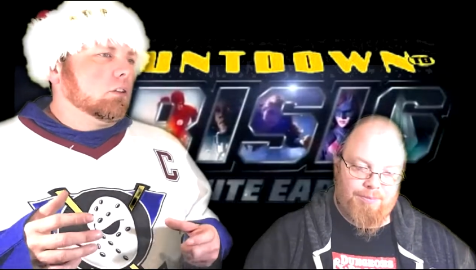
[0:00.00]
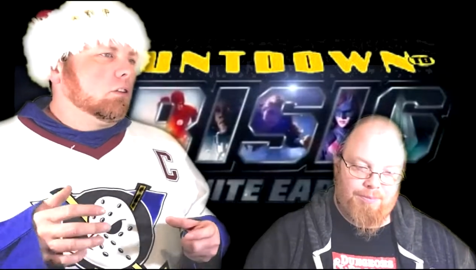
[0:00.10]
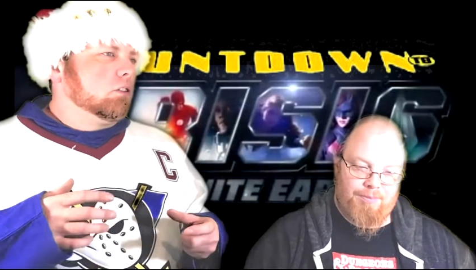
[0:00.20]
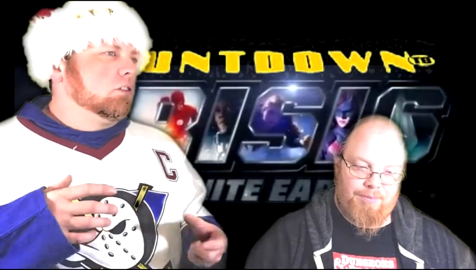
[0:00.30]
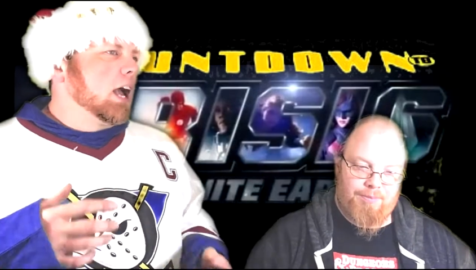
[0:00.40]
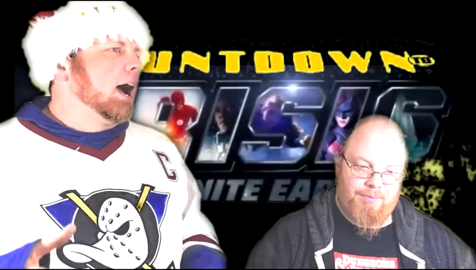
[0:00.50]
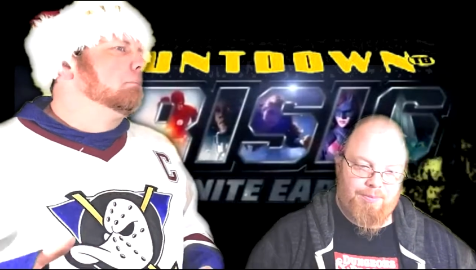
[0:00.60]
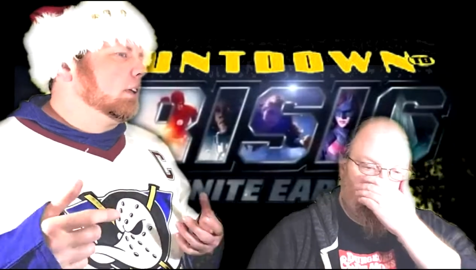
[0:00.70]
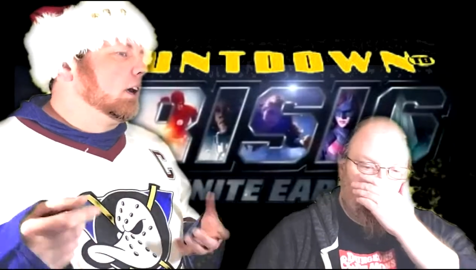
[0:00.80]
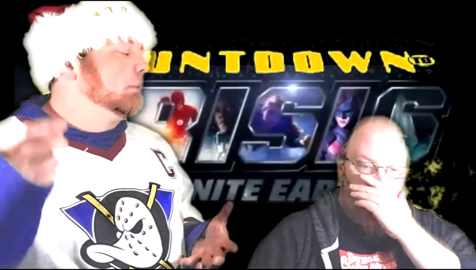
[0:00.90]

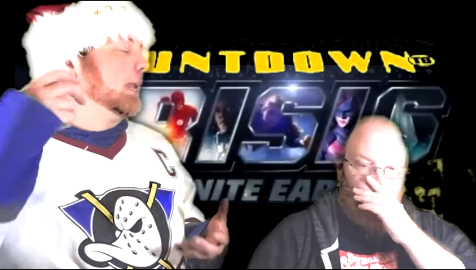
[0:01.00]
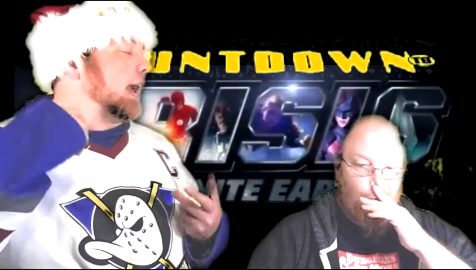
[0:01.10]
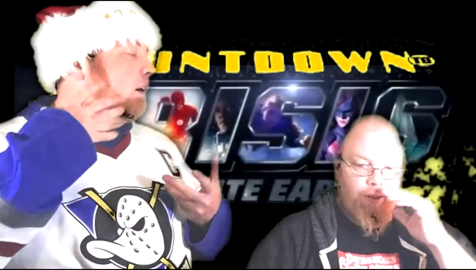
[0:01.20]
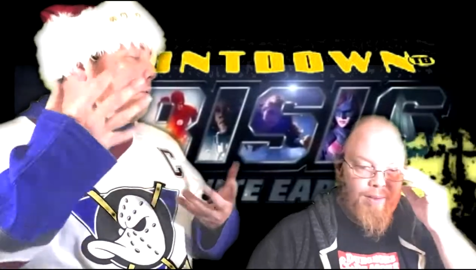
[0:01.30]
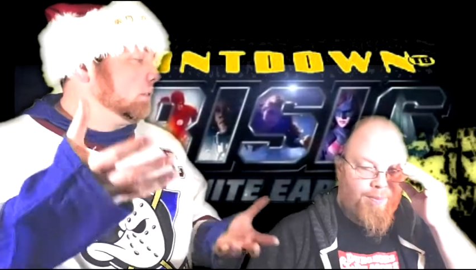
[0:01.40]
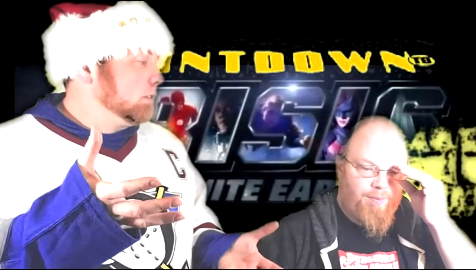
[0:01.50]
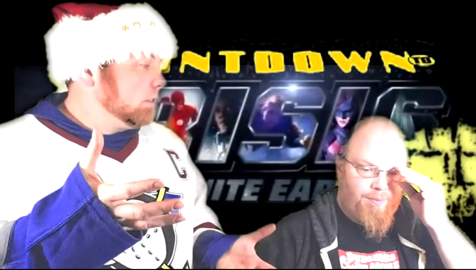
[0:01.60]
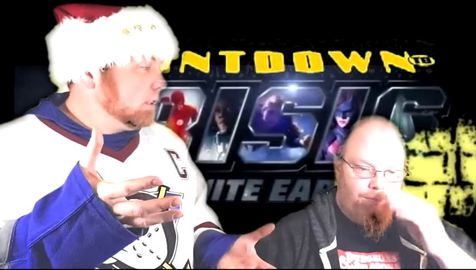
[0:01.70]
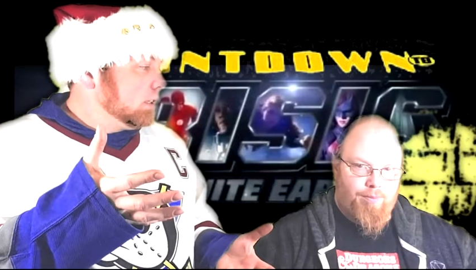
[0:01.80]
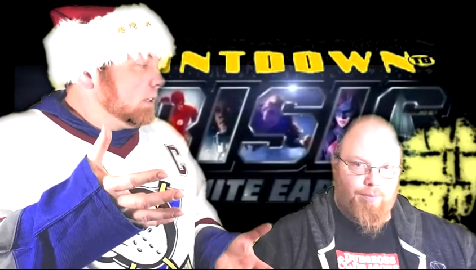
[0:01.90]
Speaker 1: stopped coming out.
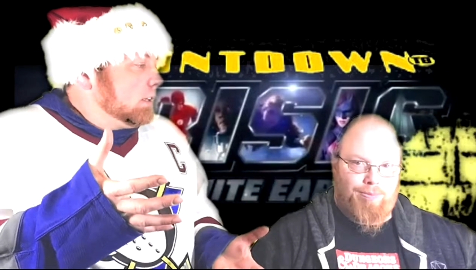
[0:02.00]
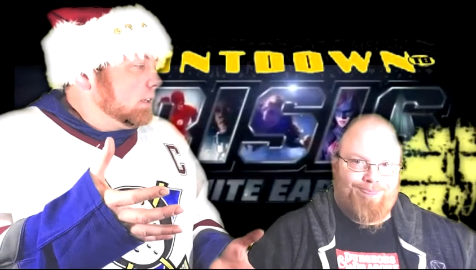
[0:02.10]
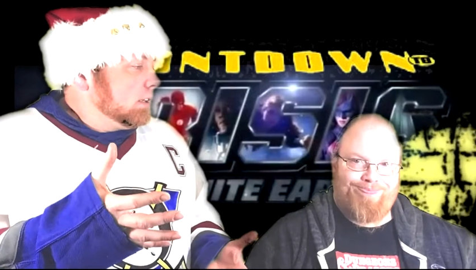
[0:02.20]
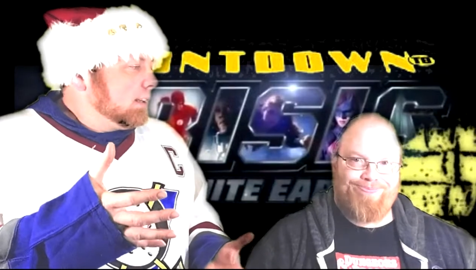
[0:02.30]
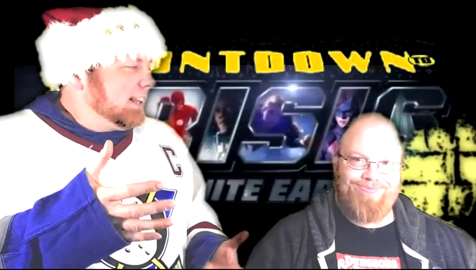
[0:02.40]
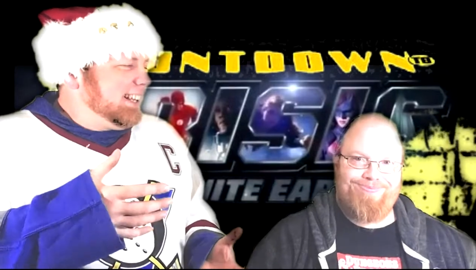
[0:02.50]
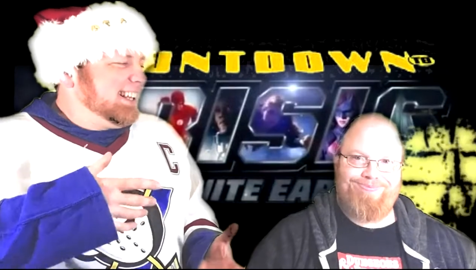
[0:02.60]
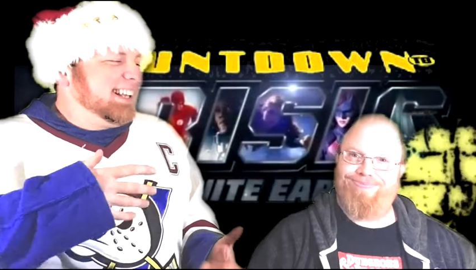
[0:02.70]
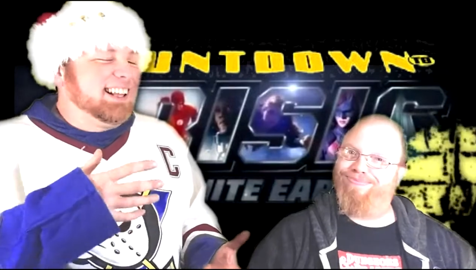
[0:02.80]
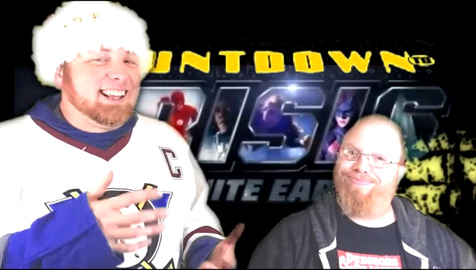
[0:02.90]

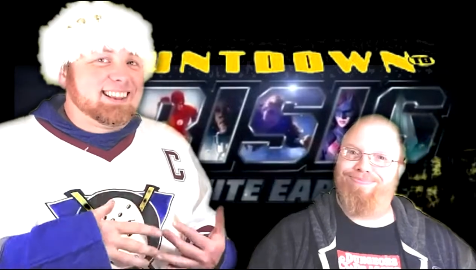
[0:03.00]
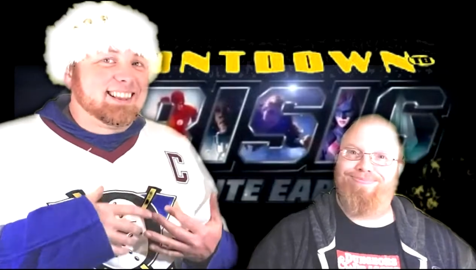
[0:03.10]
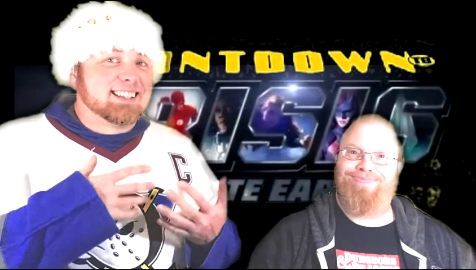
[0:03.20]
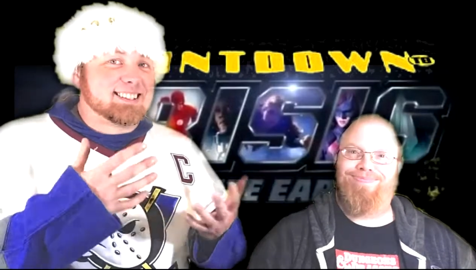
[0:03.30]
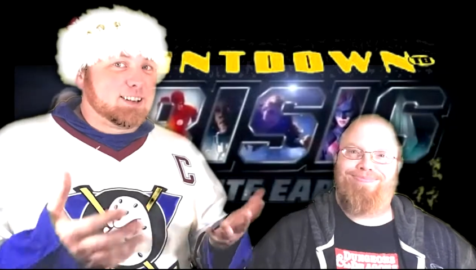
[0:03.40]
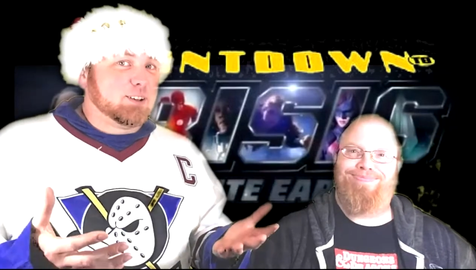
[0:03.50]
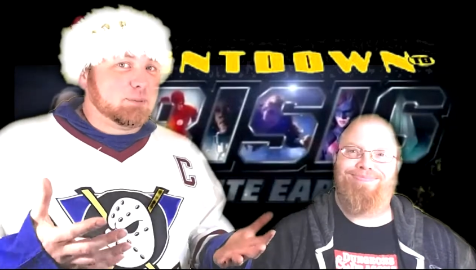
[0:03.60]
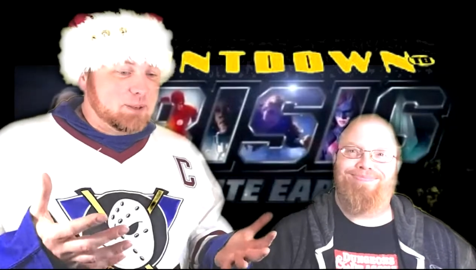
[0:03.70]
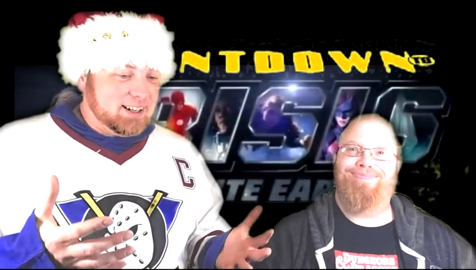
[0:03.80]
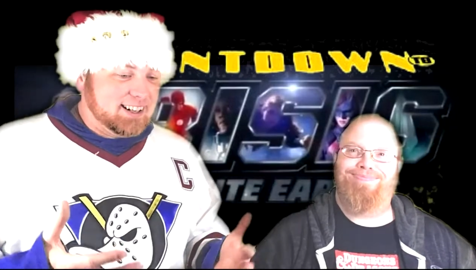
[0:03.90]
That's the only
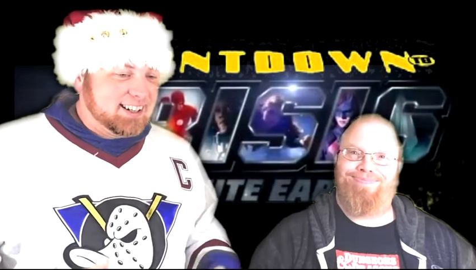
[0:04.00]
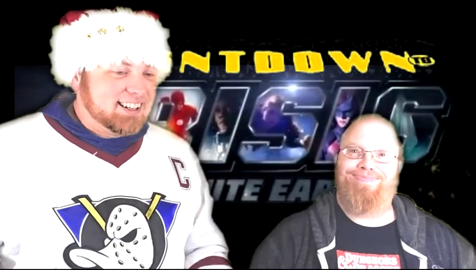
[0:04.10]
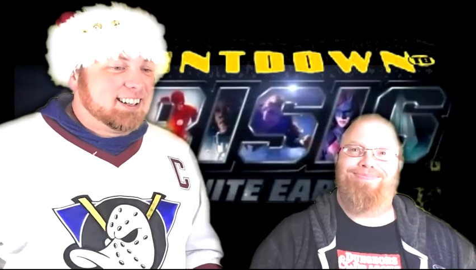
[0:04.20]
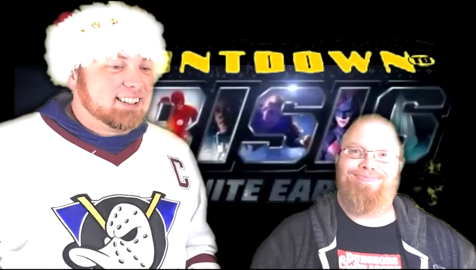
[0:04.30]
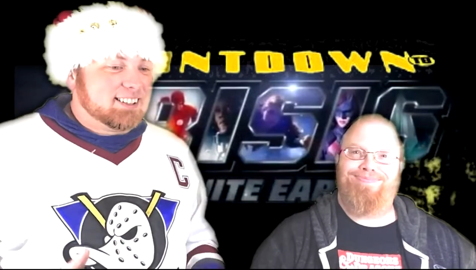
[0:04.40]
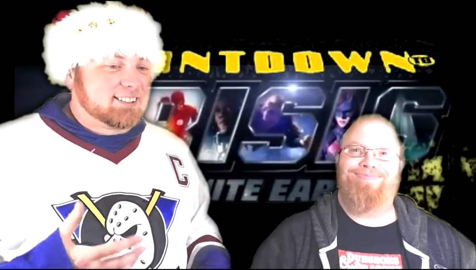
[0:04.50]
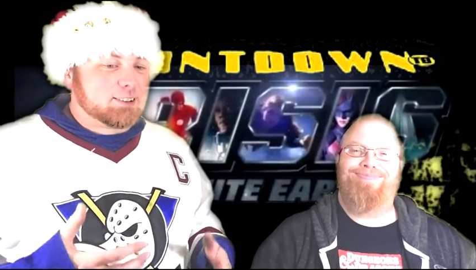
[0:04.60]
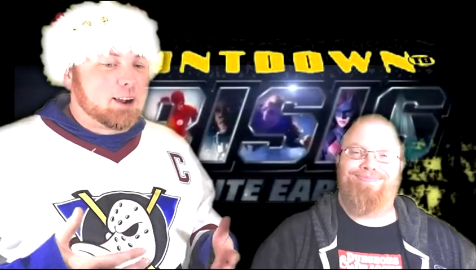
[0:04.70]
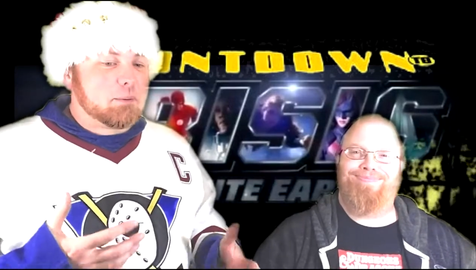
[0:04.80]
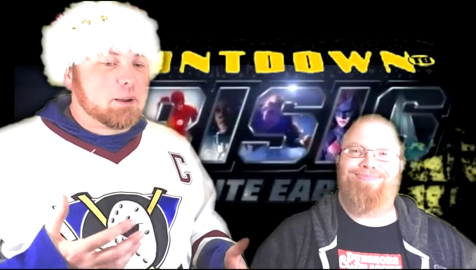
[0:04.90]
way to
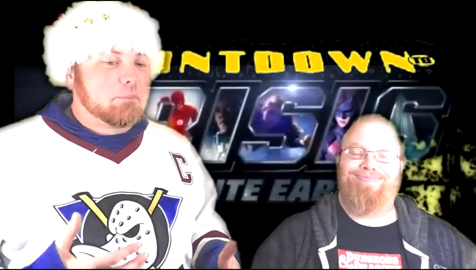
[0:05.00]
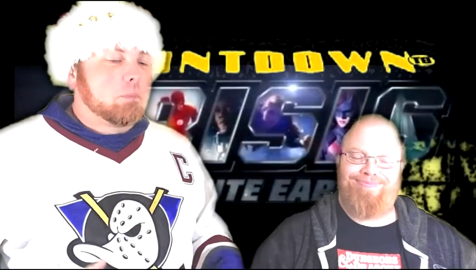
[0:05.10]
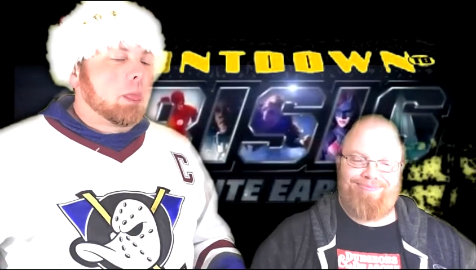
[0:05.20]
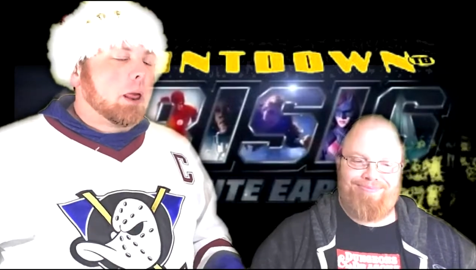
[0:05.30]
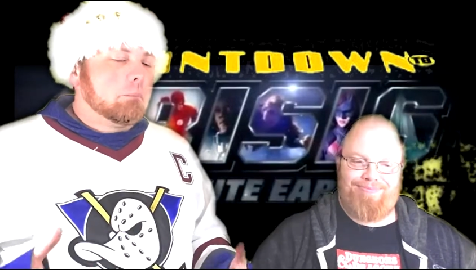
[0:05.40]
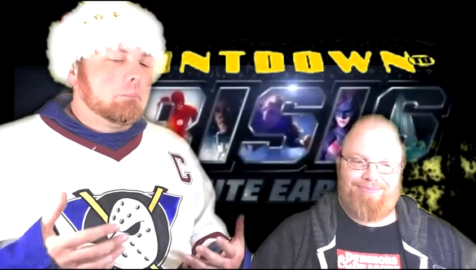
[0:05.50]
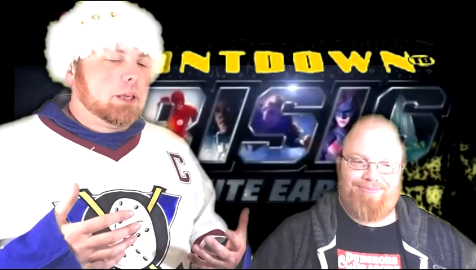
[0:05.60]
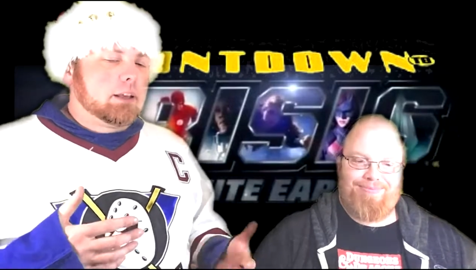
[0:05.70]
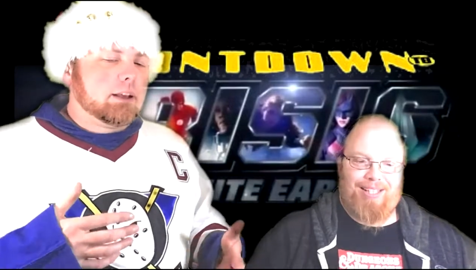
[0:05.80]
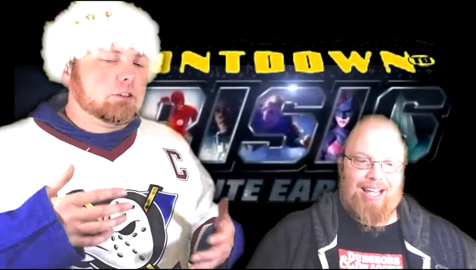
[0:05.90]
describe it.
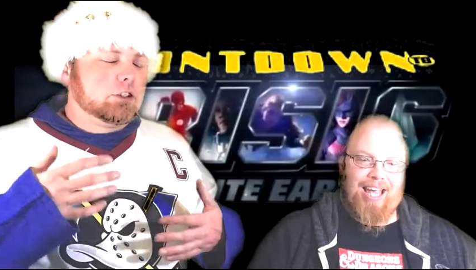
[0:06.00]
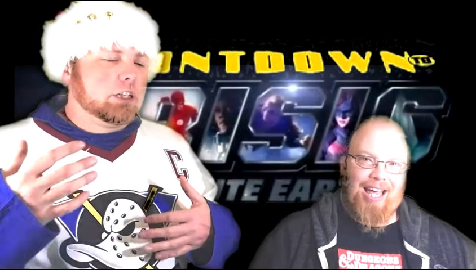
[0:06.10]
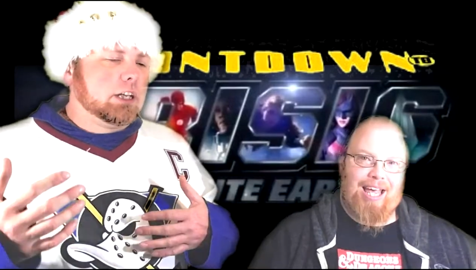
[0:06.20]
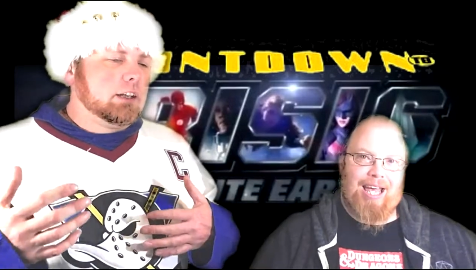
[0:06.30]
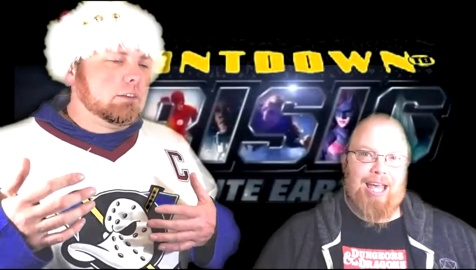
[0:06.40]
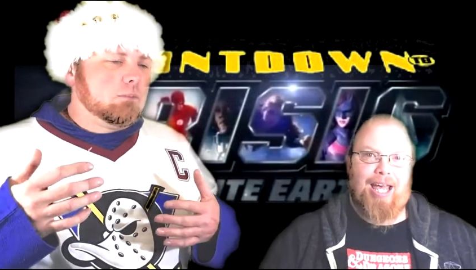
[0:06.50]
Because she...